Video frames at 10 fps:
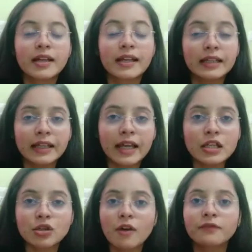In
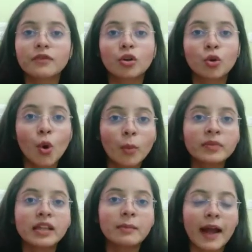case of
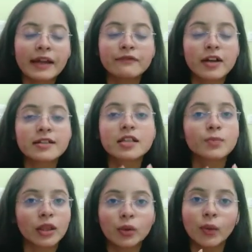Gomti Bai versus
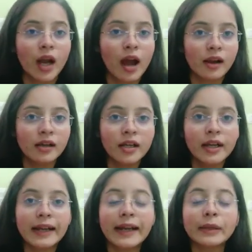Mattulal,
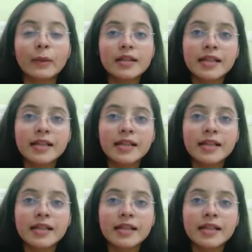it was